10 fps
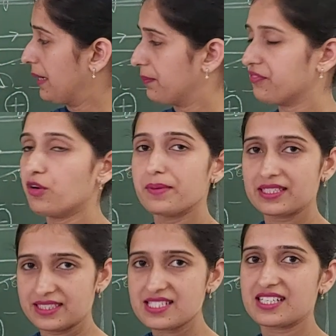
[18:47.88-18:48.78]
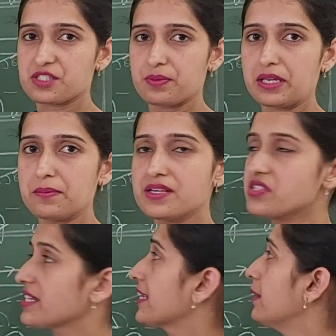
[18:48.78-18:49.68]
performing this experiment
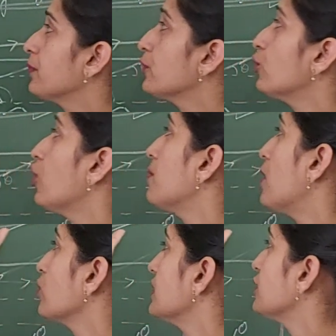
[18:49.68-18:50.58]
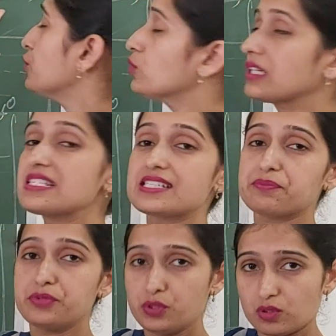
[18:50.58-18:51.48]
he came to know about the new
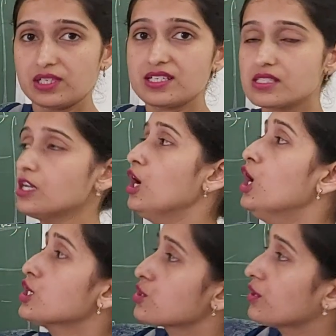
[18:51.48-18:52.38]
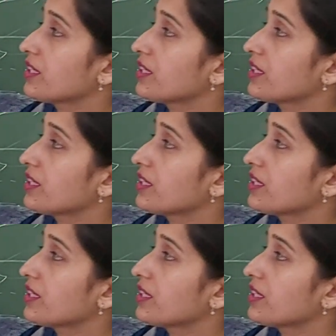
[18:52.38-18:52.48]
concept nucleus. So